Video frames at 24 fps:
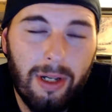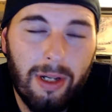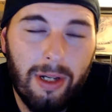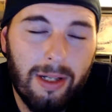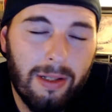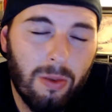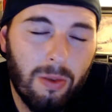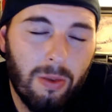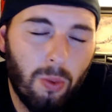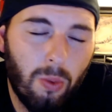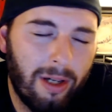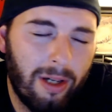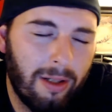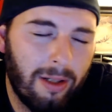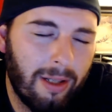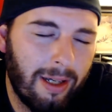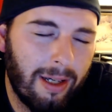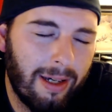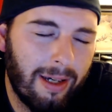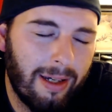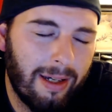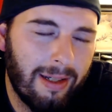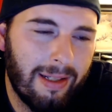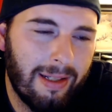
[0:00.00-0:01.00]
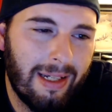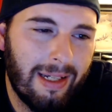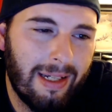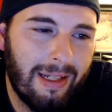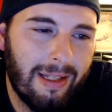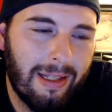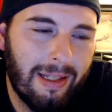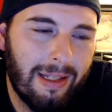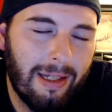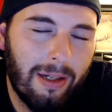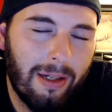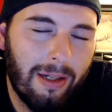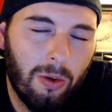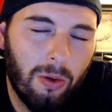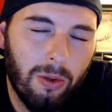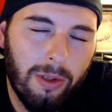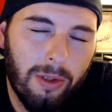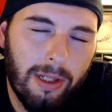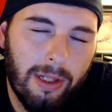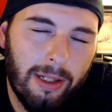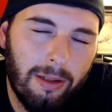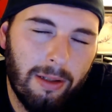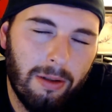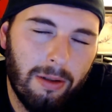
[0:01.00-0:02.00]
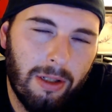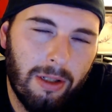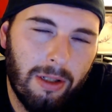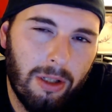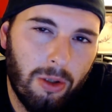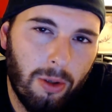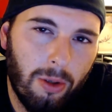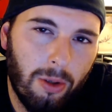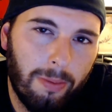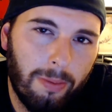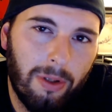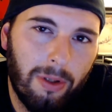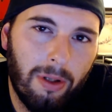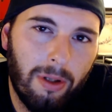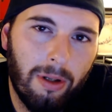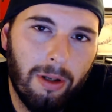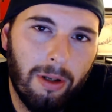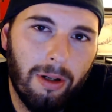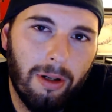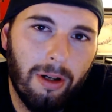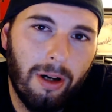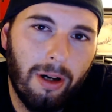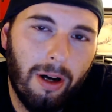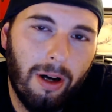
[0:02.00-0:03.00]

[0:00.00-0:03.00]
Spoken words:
as well as ecig wholesaler distributor